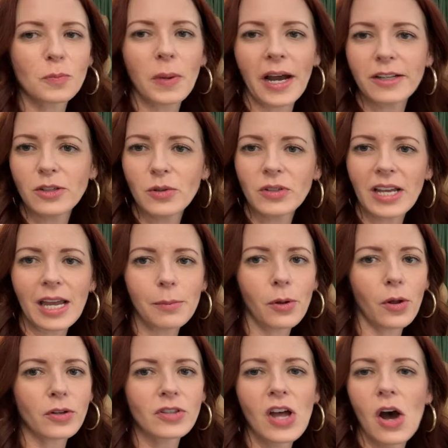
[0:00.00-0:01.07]
buy two
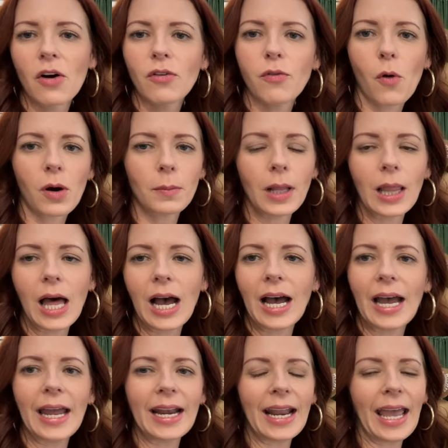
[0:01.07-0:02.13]
tables, form a
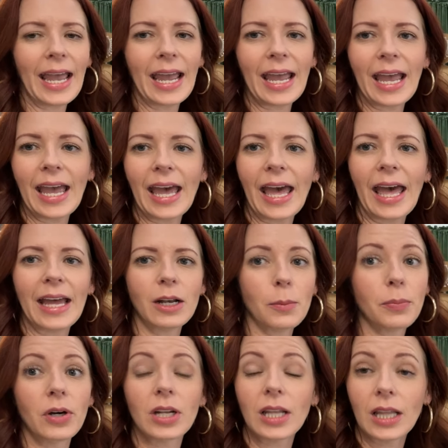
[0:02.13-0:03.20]
line, and
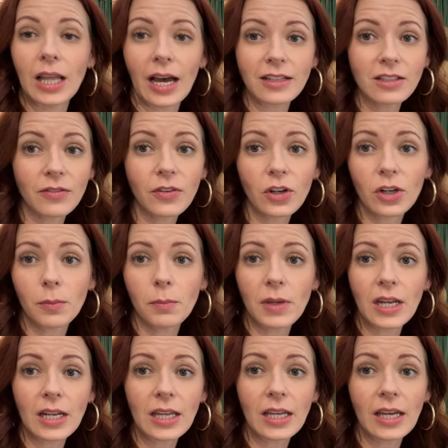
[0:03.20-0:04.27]
put lots of your
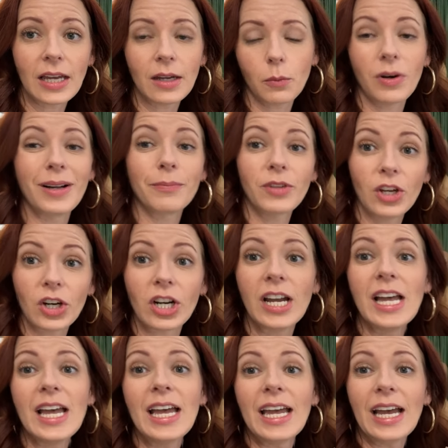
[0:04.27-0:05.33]
immediate, well, your
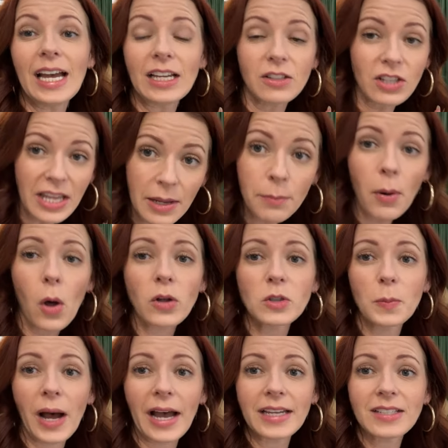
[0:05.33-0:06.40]
impulse
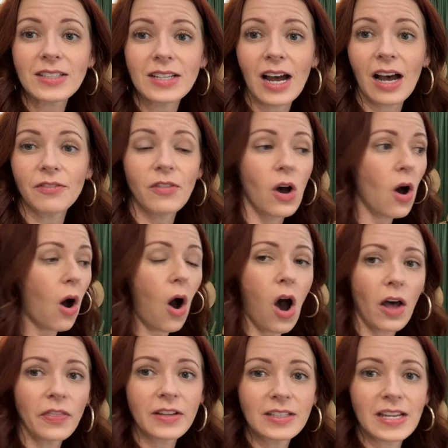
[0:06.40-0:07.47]
buy stuff
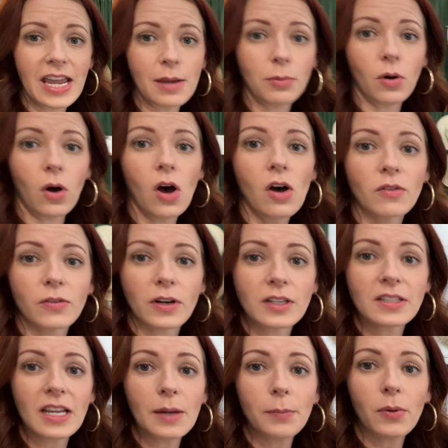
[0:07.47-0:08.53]
on the table. For
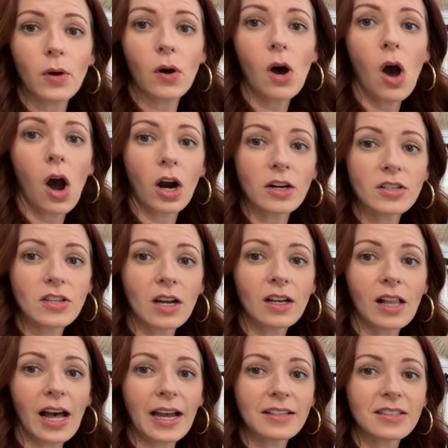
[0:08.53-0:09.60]
example, our
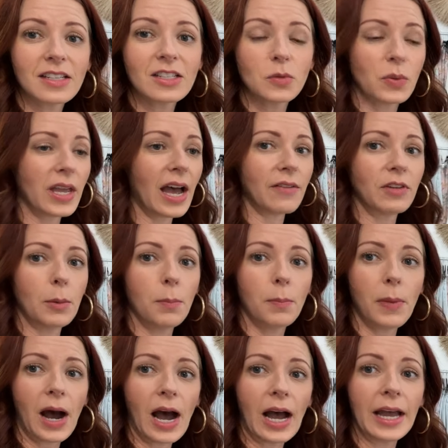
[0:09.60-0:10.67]
sunglasses, we have a
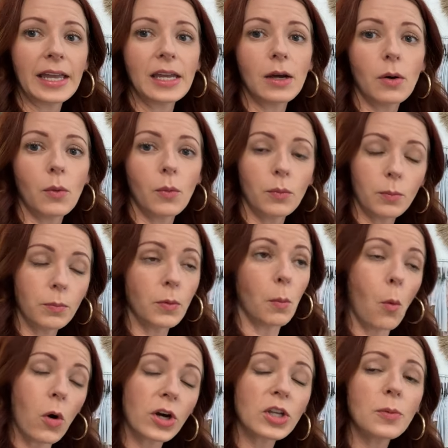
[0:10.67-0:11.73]
buy the
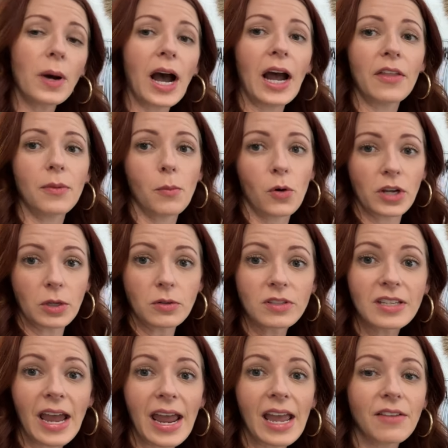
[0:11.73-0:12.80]
more you buy, the more you
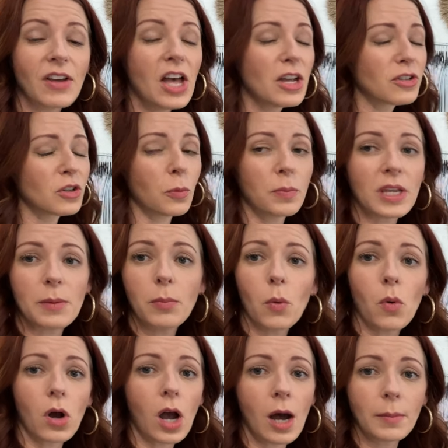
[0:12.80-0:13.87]
save. So people
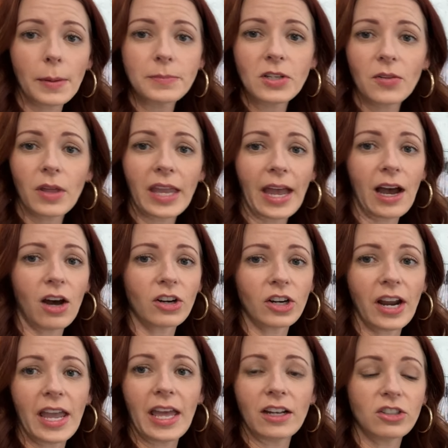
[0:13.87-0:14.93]
will come up to the counter
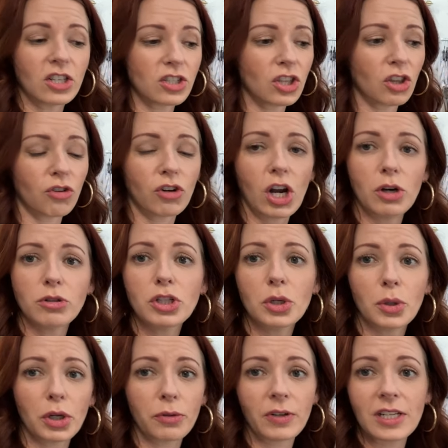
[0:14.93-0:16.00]
and just throw two
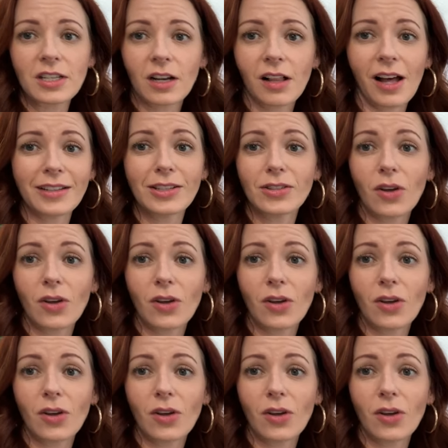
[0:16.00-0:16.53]
or three sunglasses